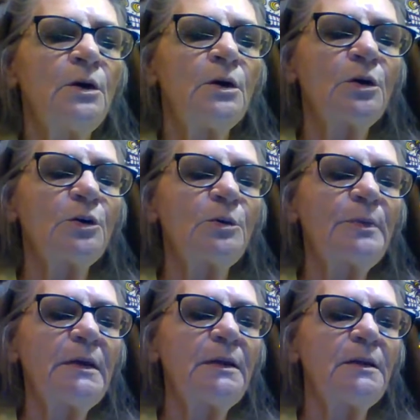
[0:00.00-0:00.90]
Her
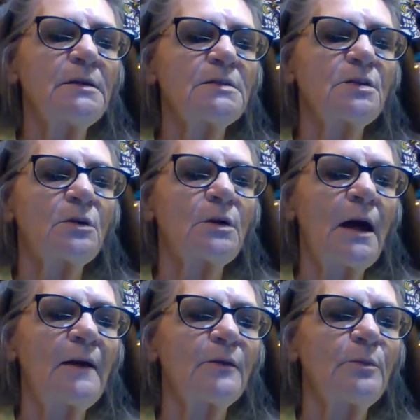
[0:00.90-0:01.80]
dependents are
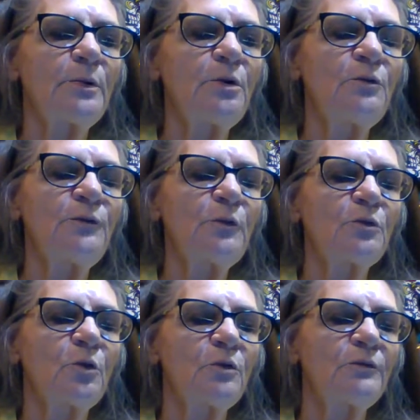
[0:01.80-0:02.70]
neither beautiful
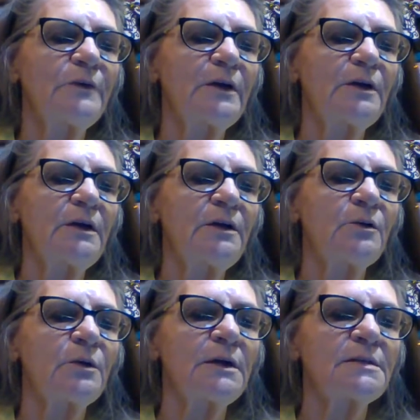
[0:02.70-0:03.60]
nor very
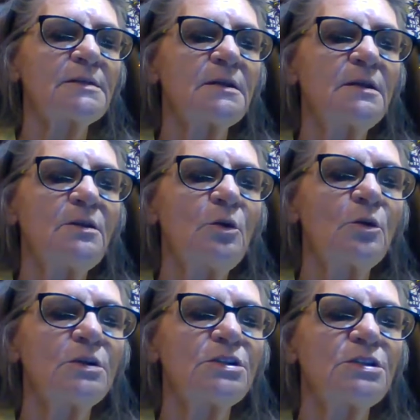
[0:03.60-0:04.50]
interesting,
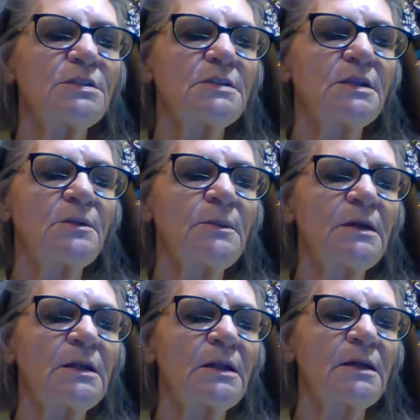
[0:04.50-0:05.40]
nor is she
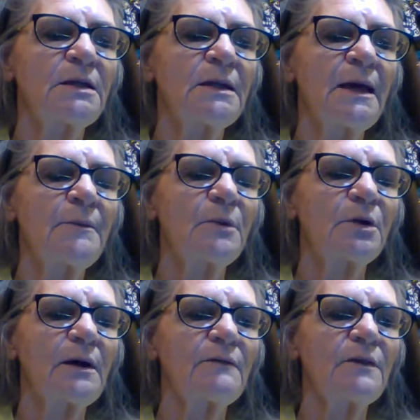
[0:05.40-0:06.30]
sentimentally enamored
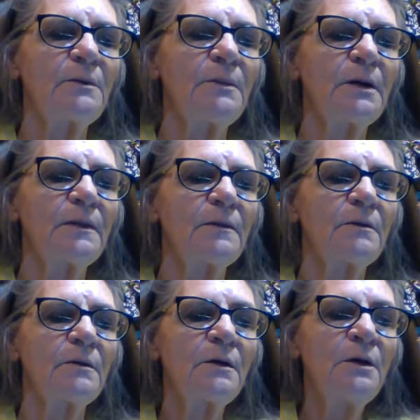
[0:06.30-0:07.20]
of them, but
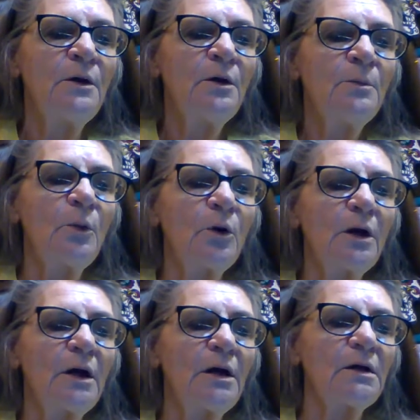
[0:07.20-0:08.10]
the more
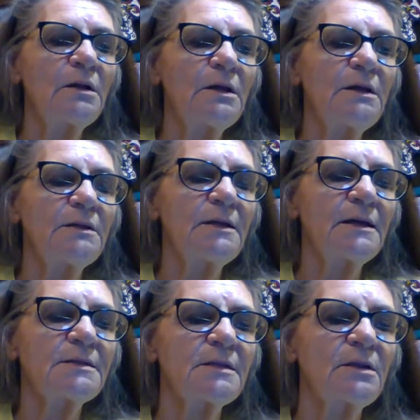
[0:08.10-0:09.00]
ugly and
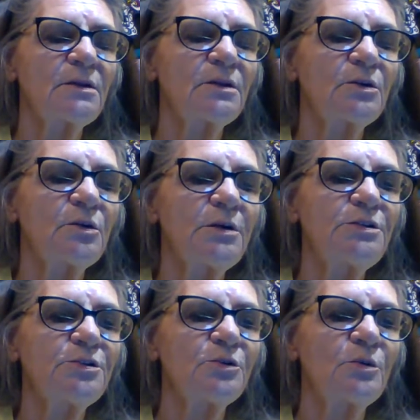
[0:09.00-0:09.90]
desolate the
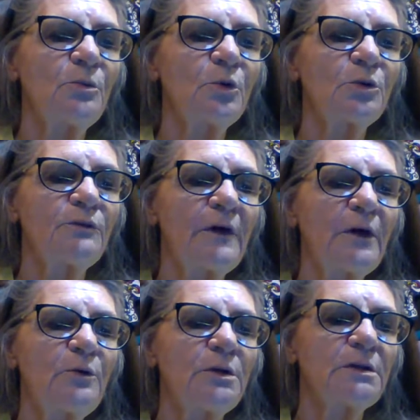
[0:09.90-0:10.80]
creature, the more
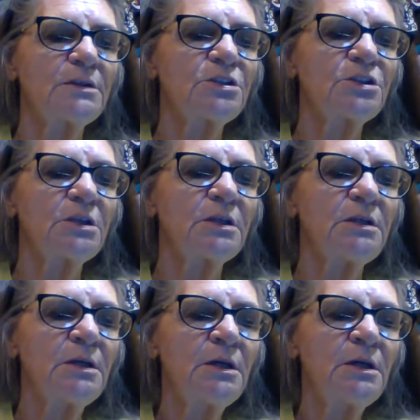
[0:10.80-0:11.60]
devoted is she.